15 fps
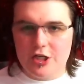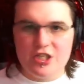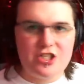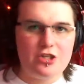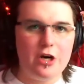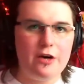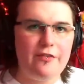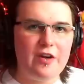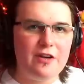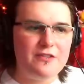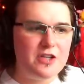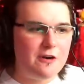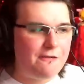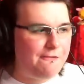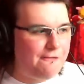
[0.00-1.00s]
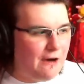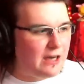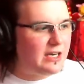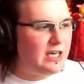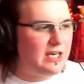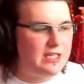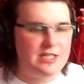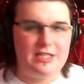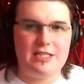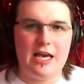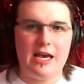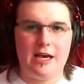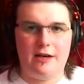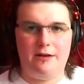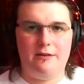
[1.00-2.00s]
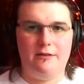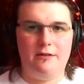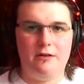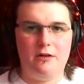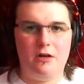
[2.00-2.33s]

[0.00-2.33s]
Conservatives are fucking insane.